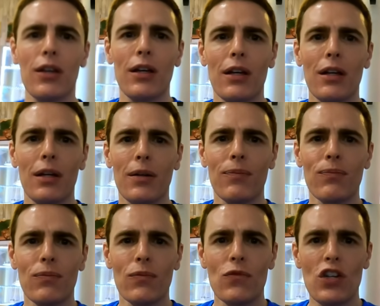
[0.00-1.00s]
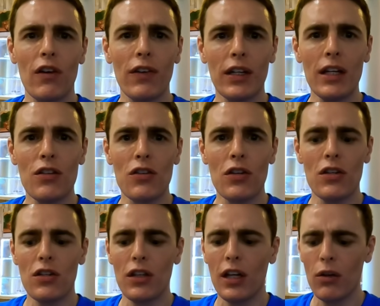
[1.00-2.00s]
the Japanese
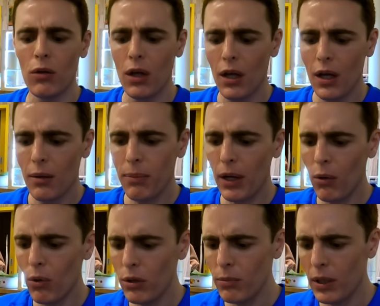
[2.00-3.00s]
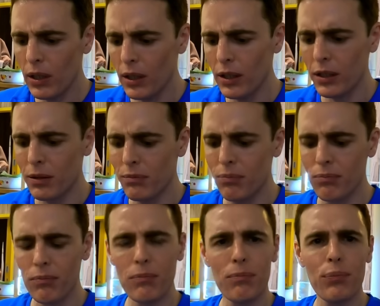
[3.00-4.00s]
style. But I want my
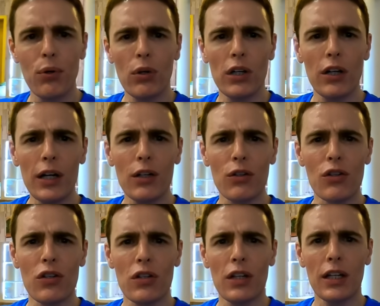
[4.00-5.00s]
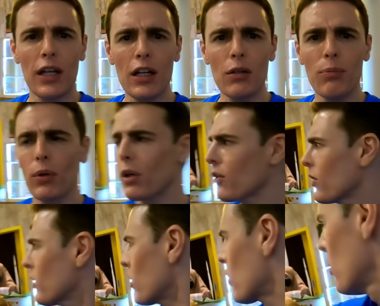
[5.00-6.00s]
prawn crackers, the kerapok, I think they're